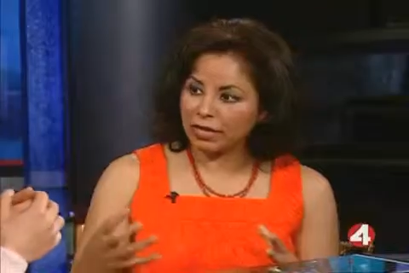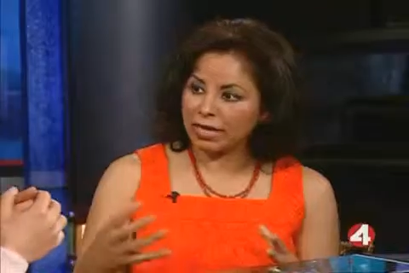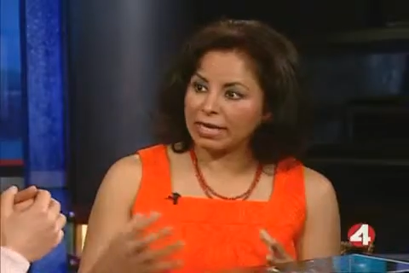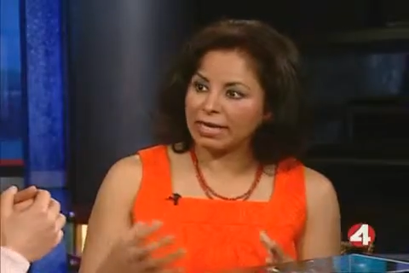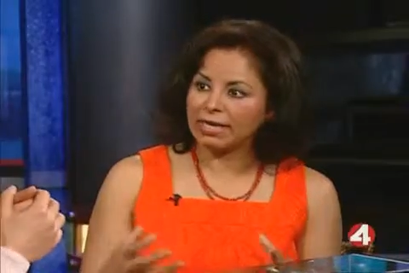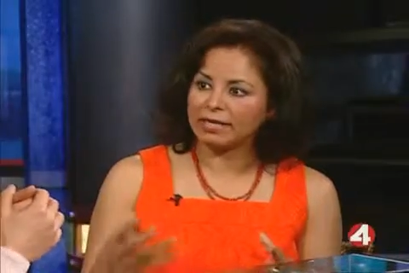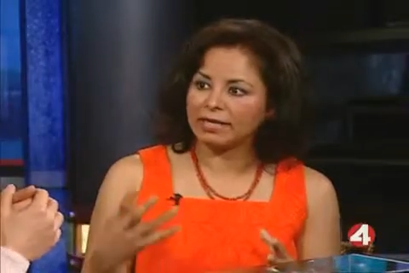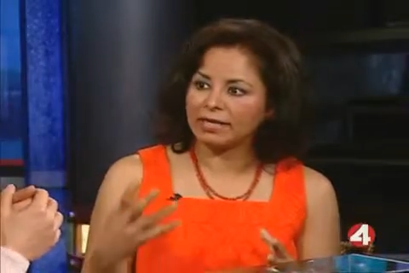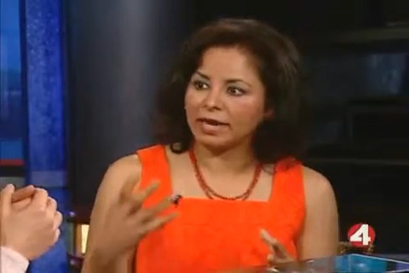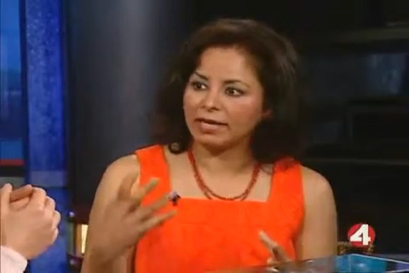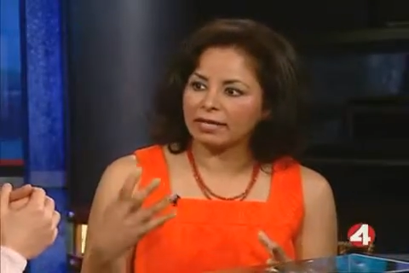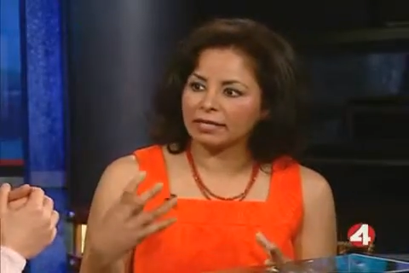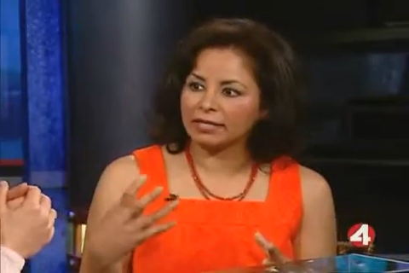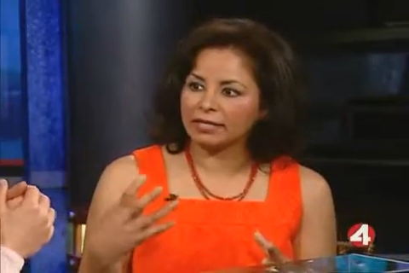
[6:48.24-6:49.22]
to the heat
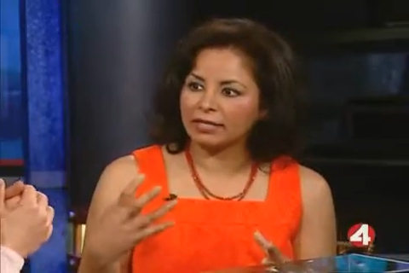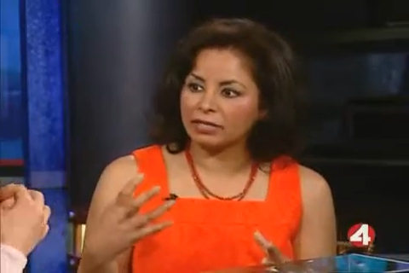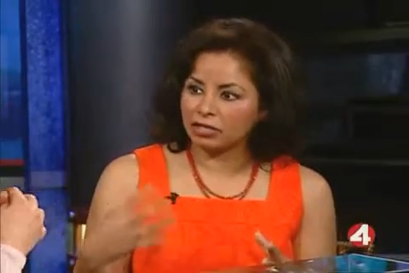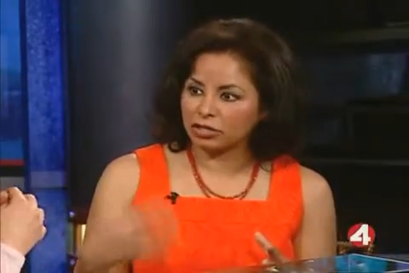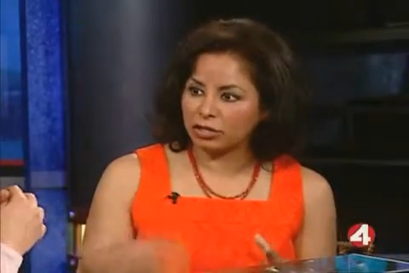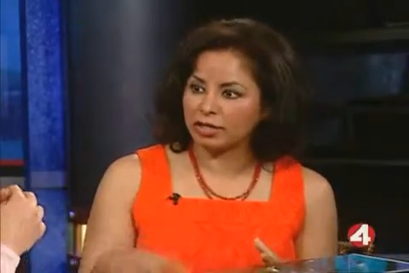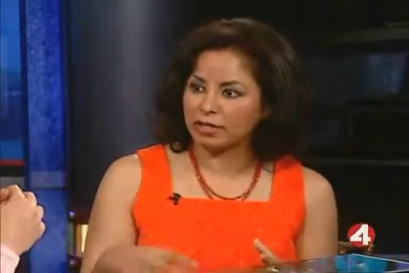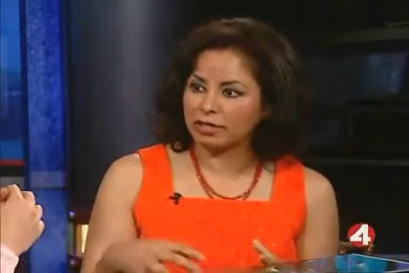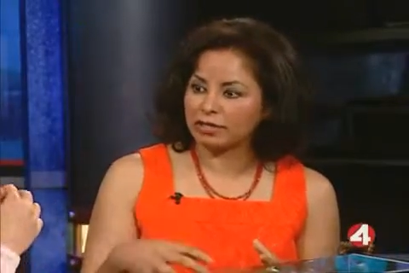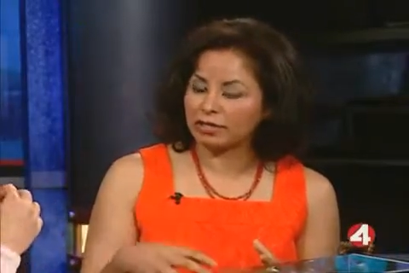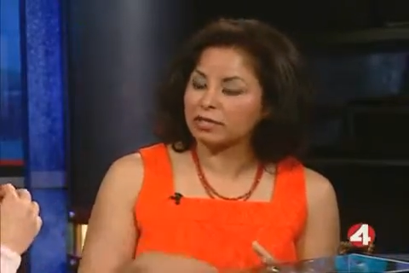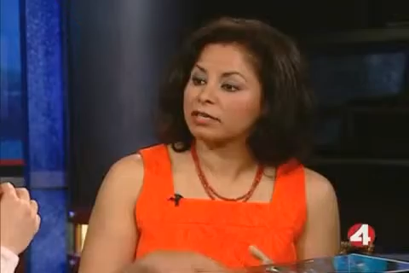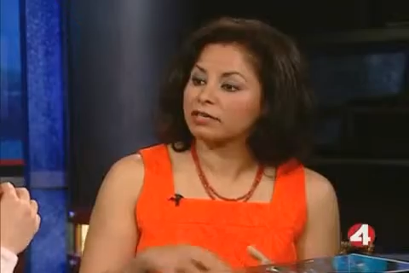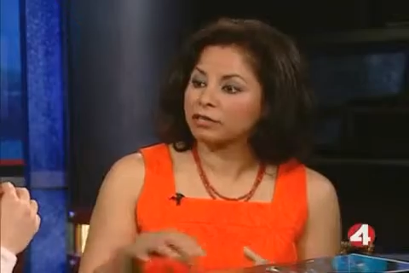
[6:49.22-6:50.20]
that
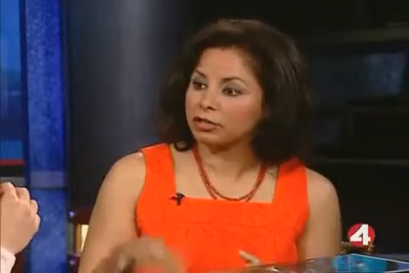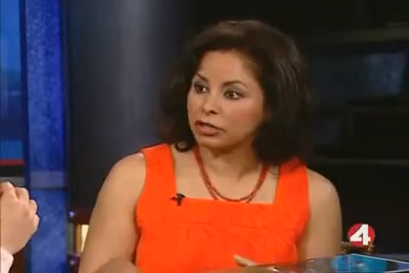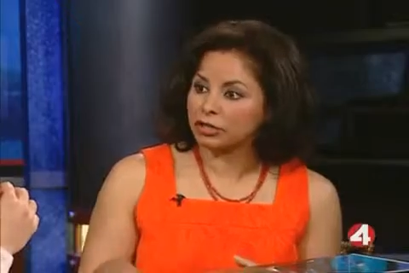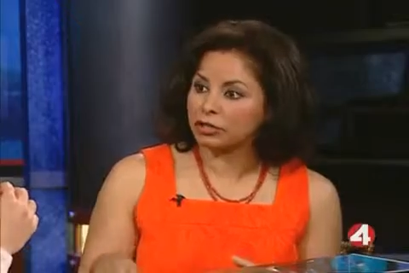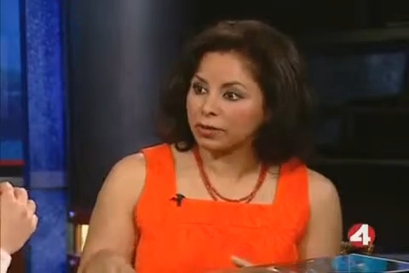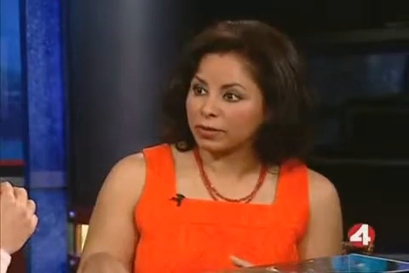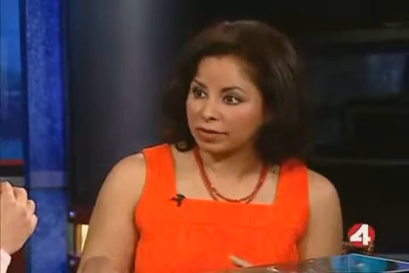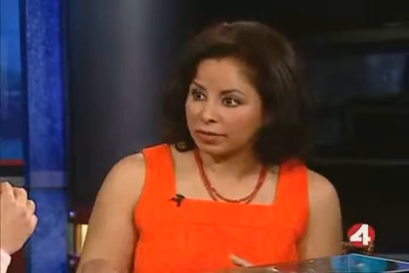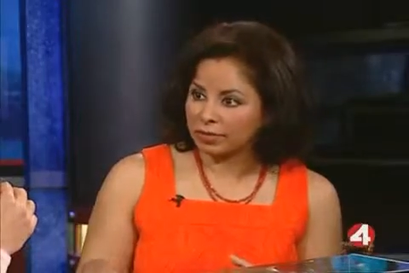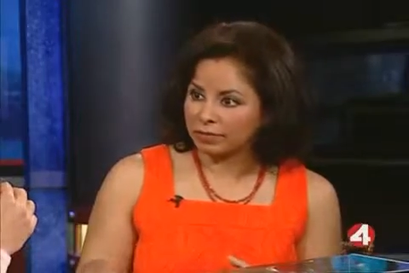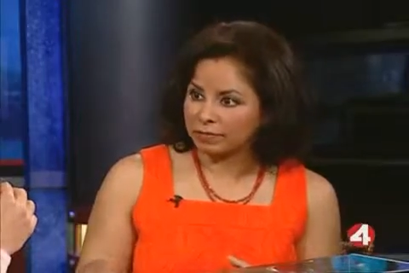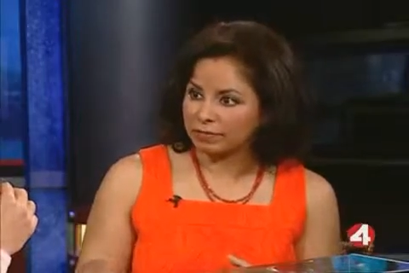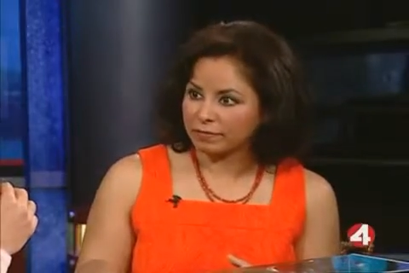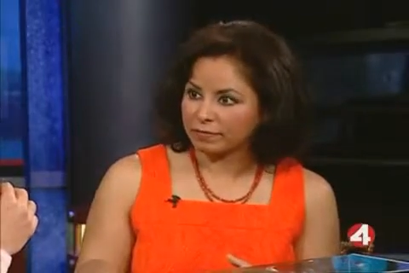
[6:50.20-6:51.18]
is delivered to it.